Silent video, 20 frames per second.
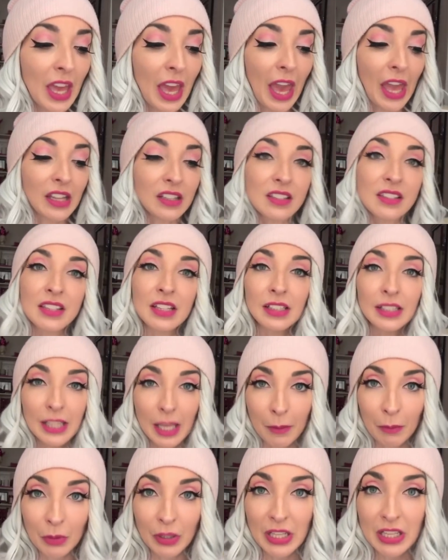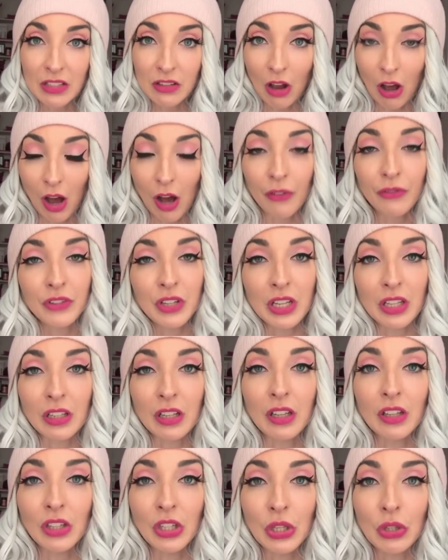And celebrities
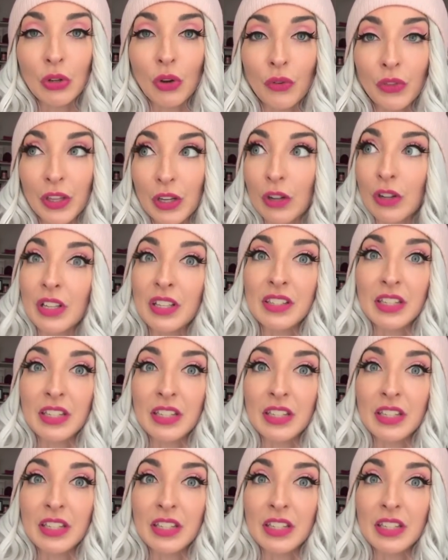often, their